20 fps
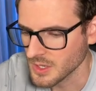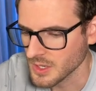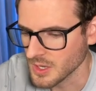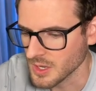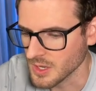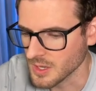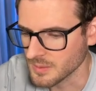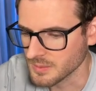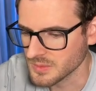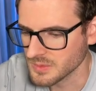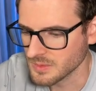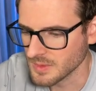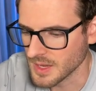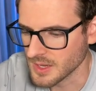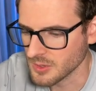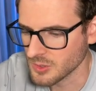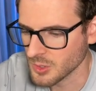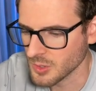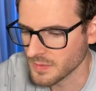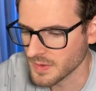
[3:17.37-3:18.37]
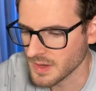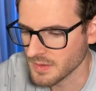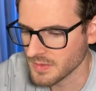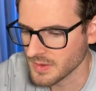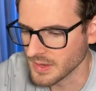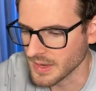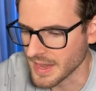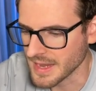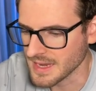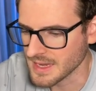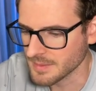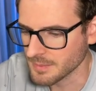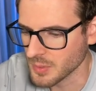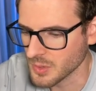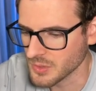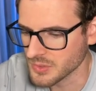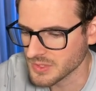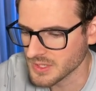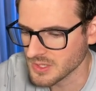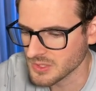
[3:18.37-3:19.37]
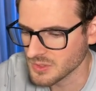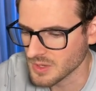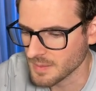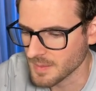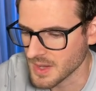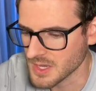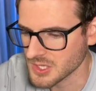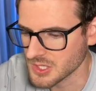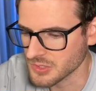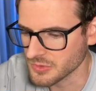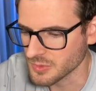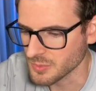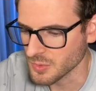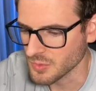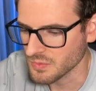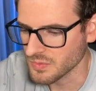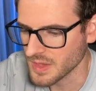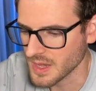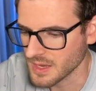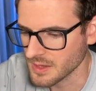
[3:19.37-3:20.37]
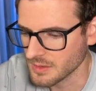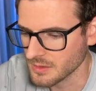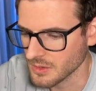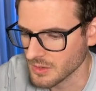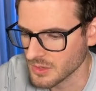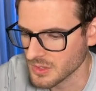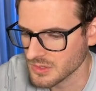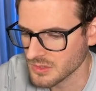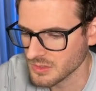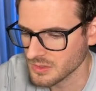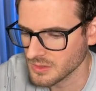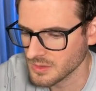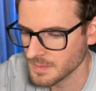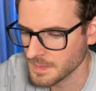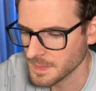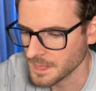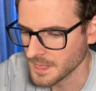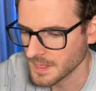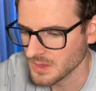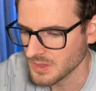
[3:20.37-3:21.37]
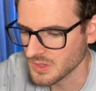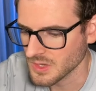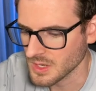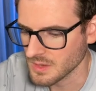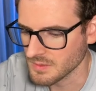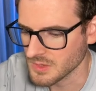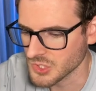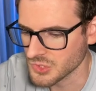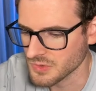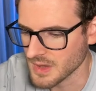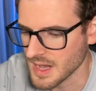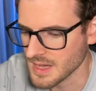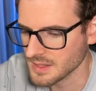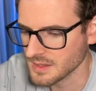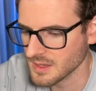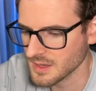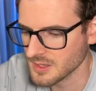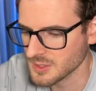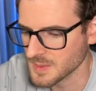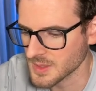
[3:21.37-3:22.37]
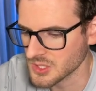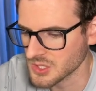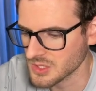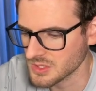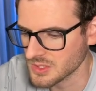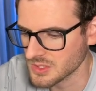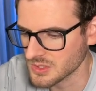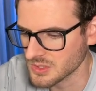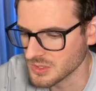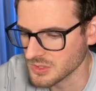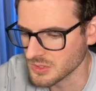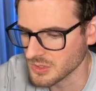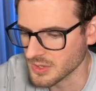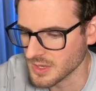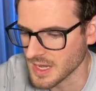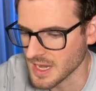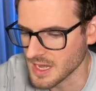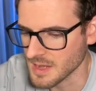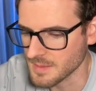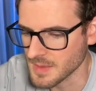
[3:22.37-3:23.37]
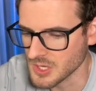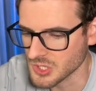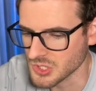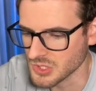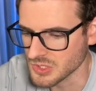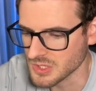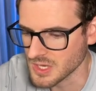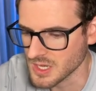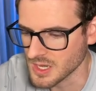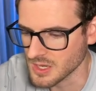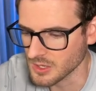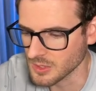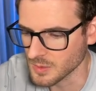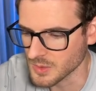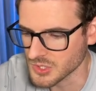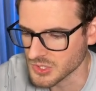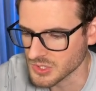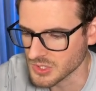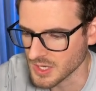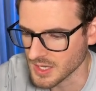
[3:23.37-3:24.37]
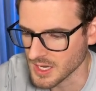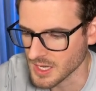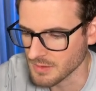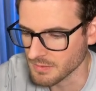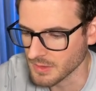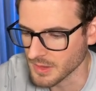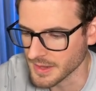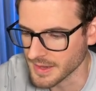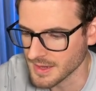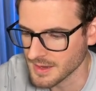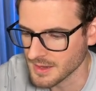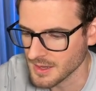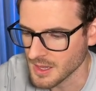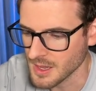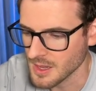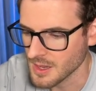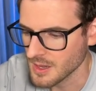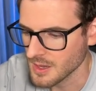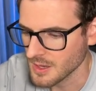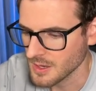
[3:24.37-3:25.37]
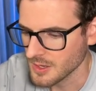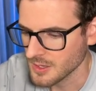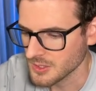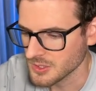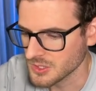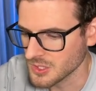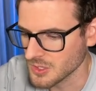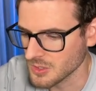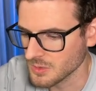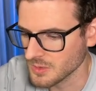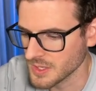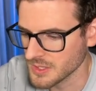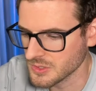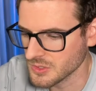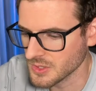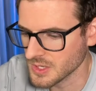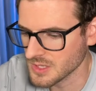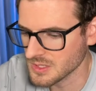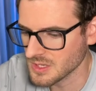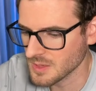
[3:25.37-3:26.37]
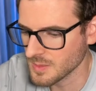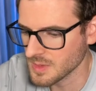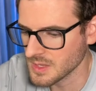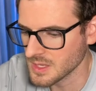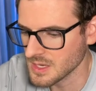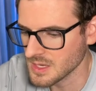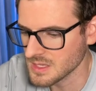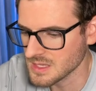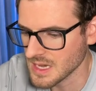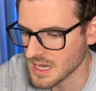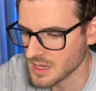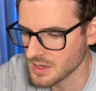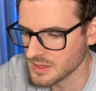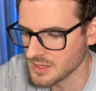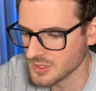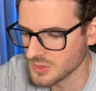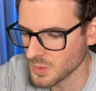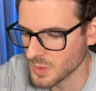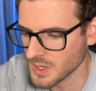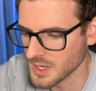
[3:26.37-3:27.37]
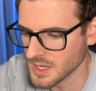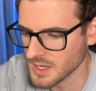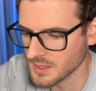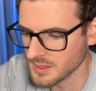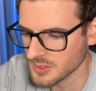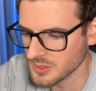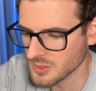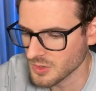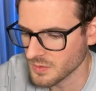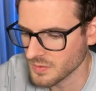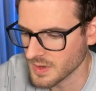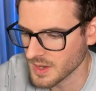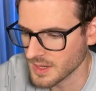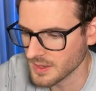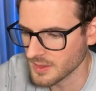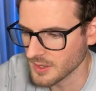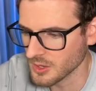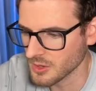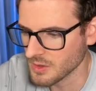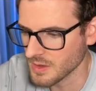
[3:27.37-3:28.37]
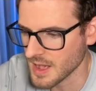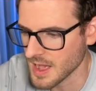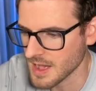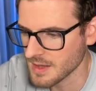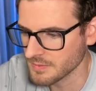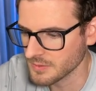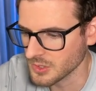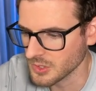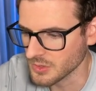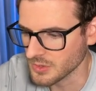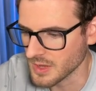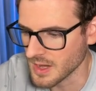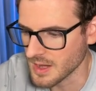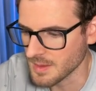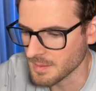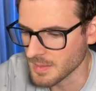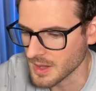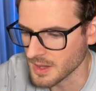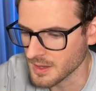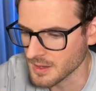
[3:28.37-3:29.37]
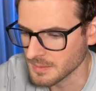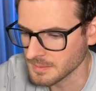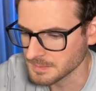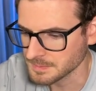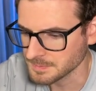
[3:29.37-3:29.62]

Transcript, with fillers: Uh, I don't know if I even like it pulsing, so I might just remove that, honestly kind of distracting, especially since there's already animations here, which I kind of like. So let's look at some of these. How are these working? Let's go find the craft, your nightmare.